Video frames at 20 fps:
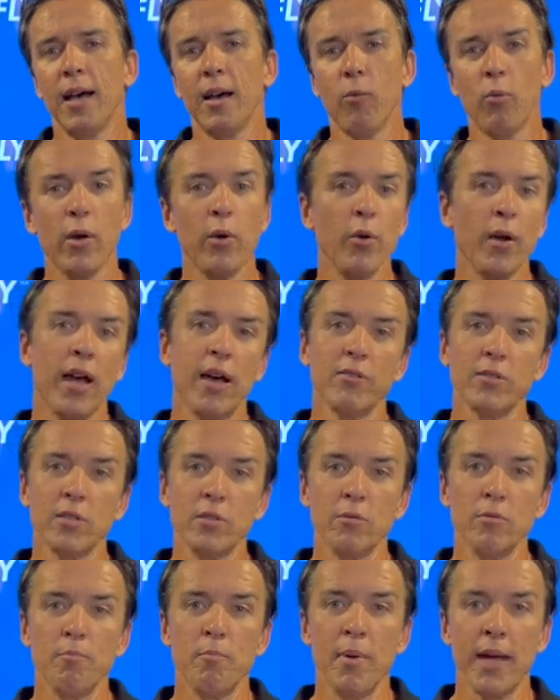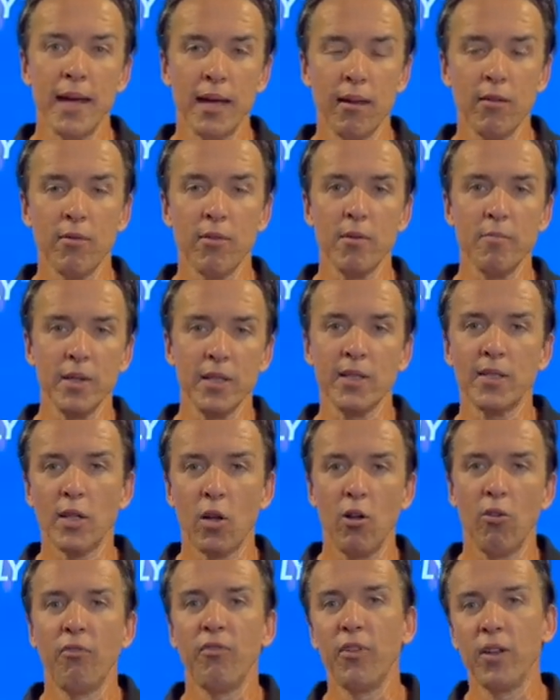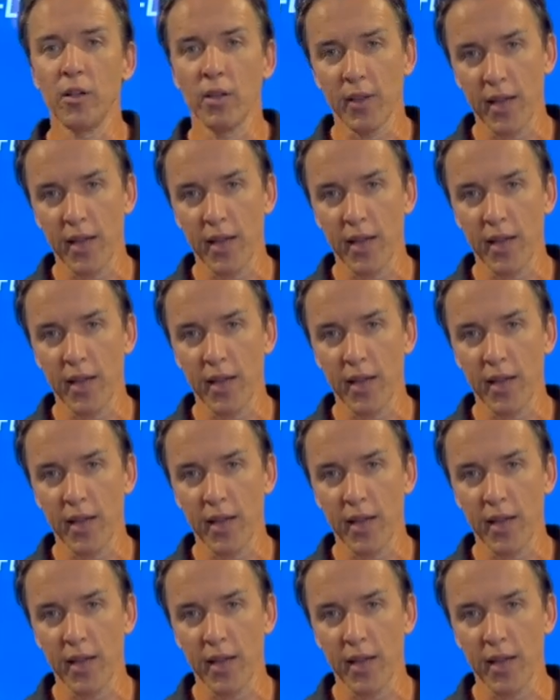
we would have to make the midsole feel